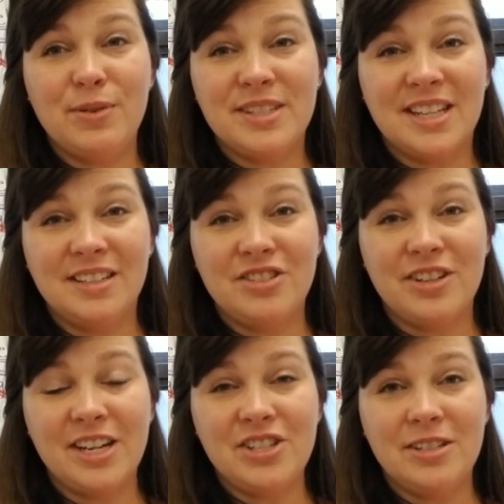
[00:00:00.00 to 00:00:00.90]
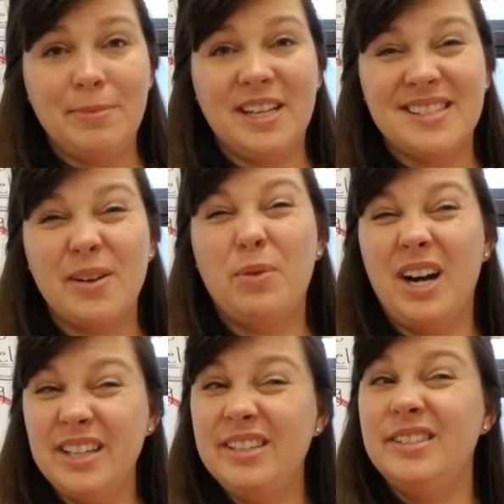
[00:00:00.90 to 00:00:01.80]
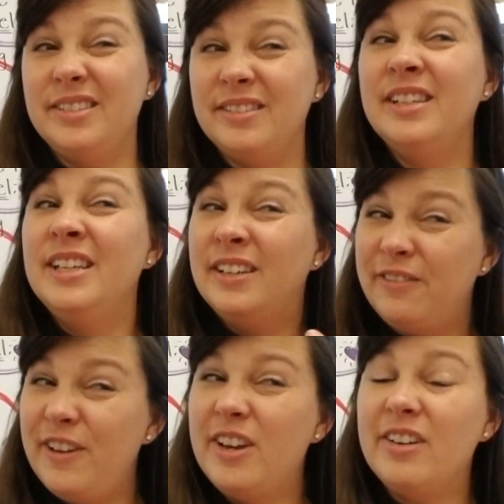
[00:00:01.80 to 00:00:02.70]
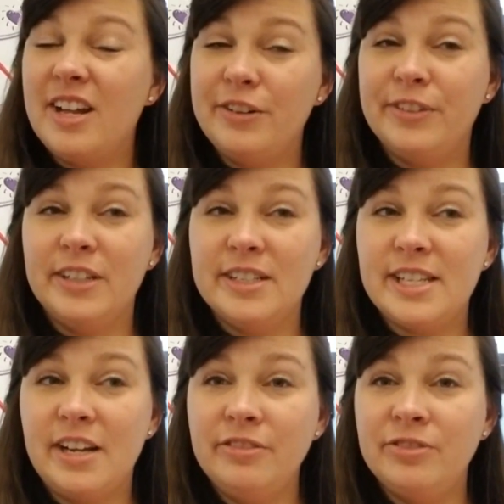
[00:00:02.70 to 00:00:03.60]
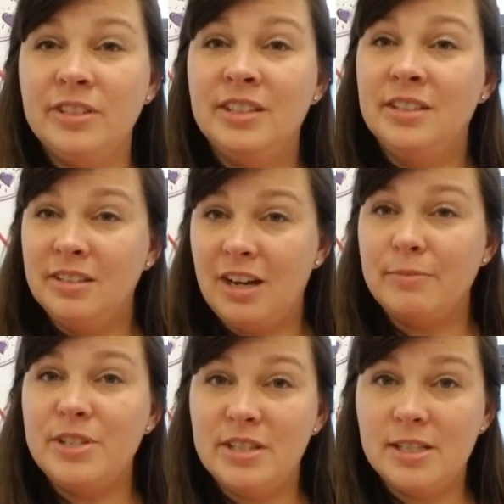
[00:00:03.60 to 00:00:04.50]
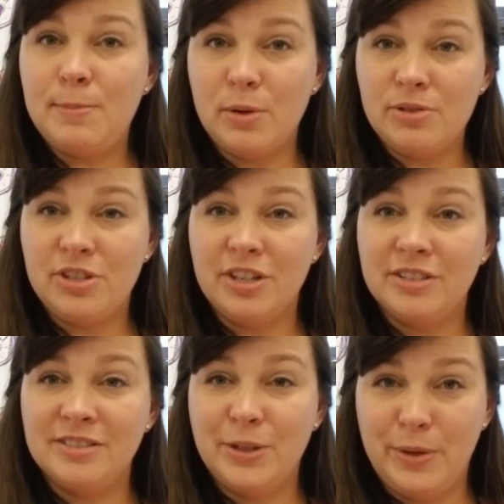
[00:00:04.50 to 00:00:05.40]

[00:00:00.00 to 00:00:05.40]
you a ton of direction because I want you to figure it out for yourself, come to this poster. It will